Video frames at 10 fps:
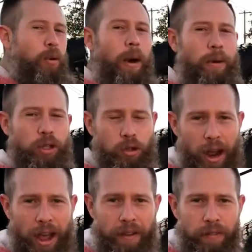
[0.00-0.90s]
two-hour
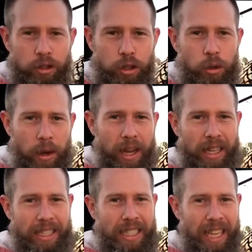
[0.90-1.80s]
drive to
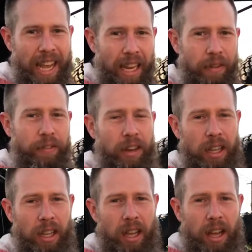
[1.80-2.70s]
uh, Design Infinity.